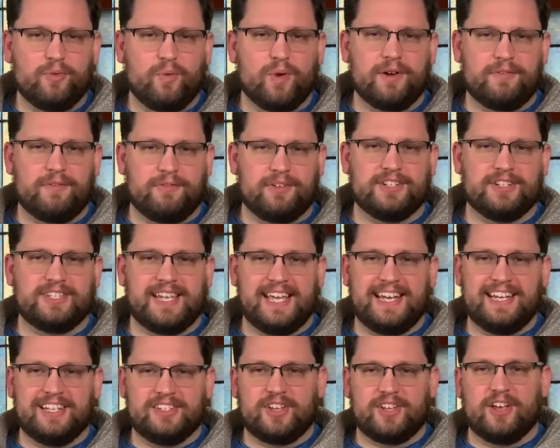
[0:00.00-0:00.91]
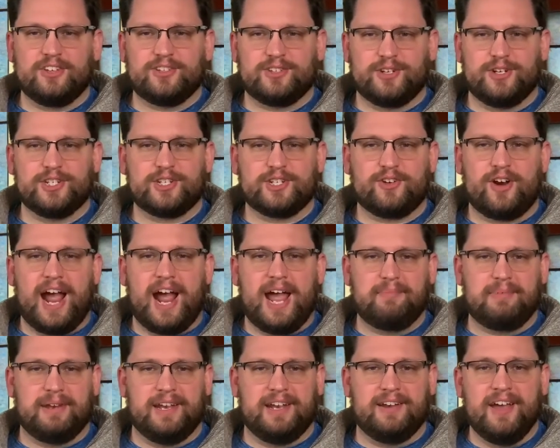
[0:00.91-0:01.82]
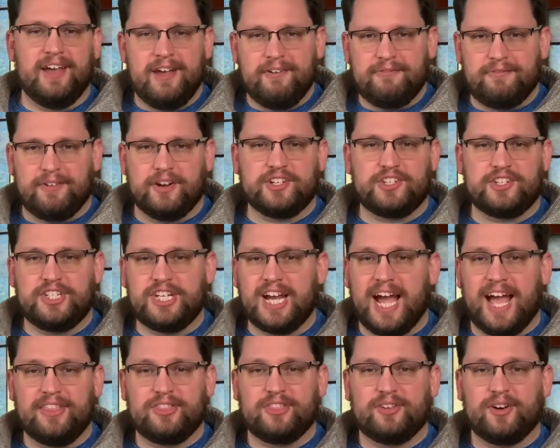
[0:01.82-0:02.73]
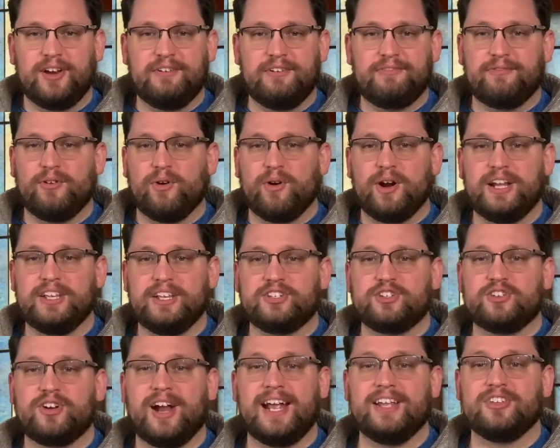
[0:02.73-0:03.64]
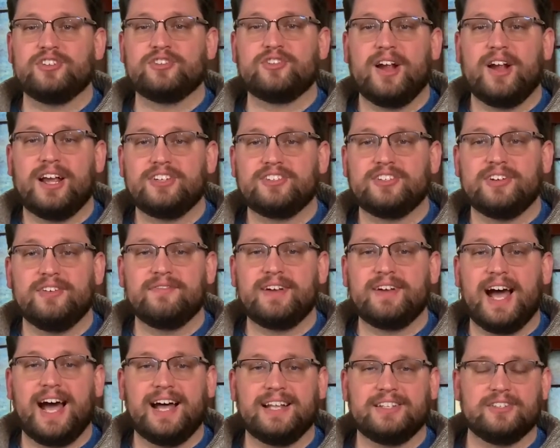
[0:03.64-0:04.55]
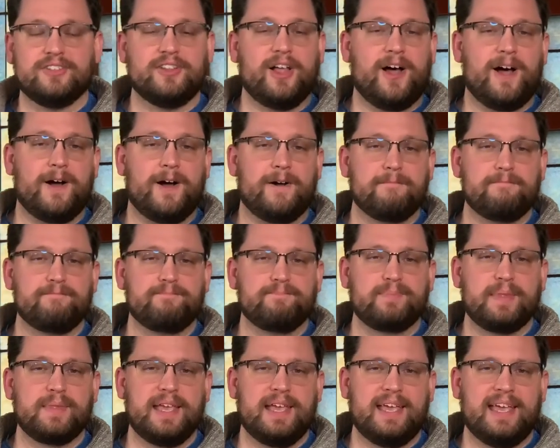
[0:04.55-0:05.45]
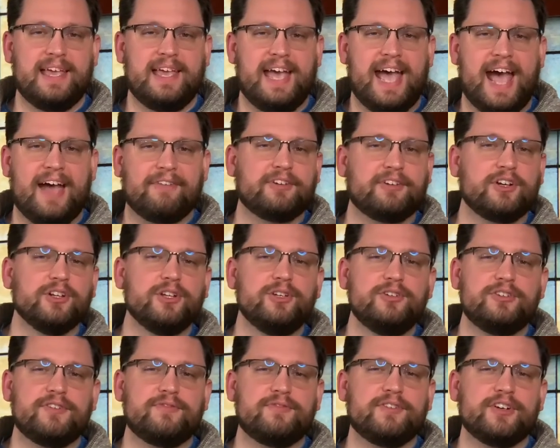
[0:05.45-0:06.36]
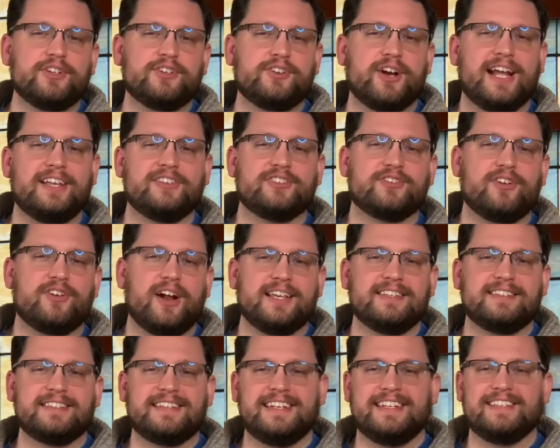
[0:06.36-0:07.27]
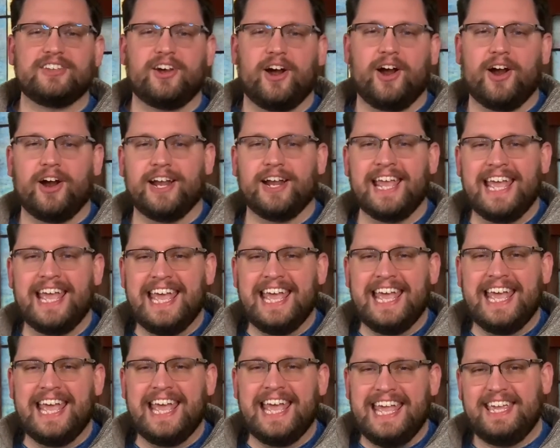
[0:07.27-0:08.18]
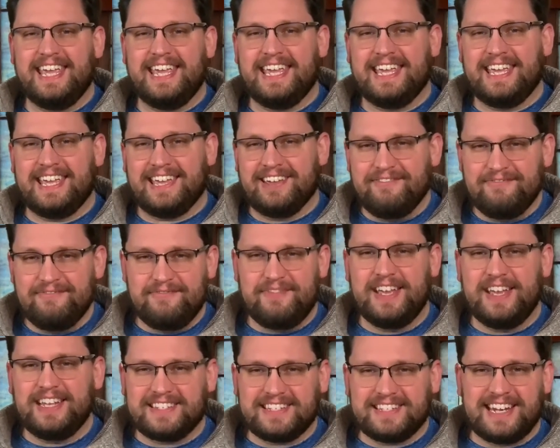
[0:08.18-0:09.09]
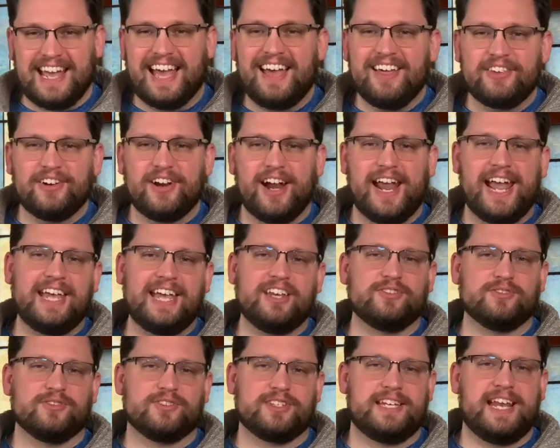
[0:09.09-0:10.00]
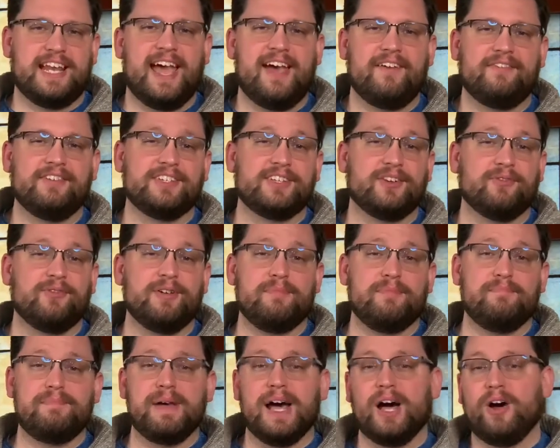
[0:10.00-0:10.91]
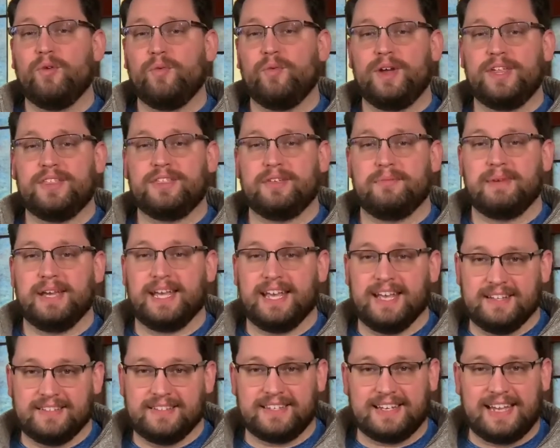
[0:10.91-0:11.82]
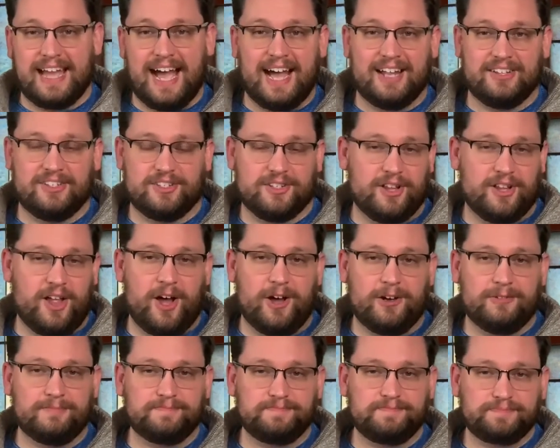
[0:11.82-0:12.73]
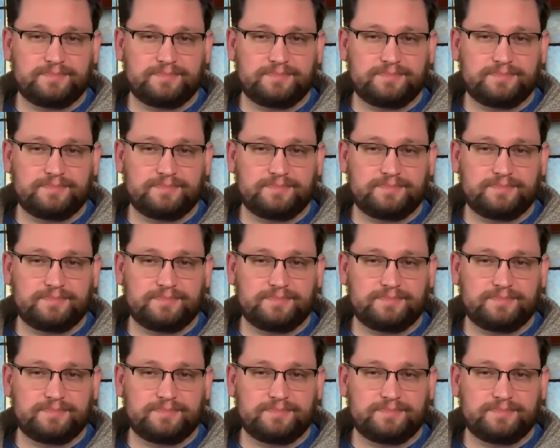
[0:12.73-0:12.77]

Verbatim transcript: word for sin, is also described in 1 John 3 4 as transgression of God's law. After Lucifer transgressed in his heart, he convinced other angels in heaven to rebel with him against God's law.